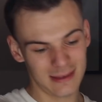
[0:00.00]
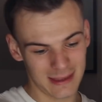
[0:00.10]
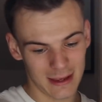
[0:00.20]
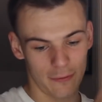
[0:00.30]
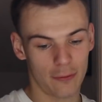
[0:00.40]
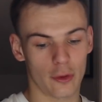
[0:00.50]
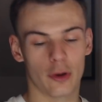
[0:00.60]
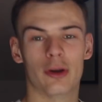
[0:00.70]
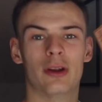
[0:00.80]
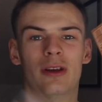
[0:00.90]

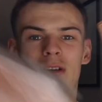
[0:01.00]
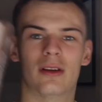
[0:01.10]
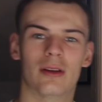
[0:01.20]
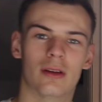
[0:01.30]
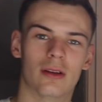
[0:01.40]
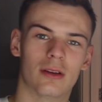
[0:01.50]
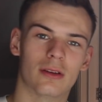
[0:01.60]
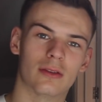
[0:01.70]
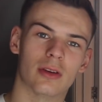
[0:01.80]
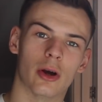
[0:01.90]
different
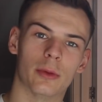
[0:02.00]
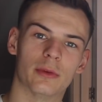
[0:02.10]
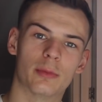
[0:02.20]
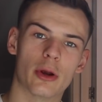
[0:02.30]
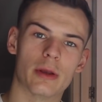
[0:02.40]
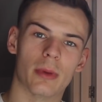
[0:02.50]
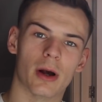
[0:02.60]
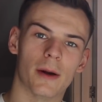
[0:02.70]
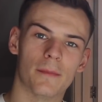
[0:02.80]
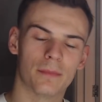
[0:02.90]
types of protein
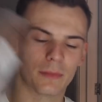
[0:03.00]
bar.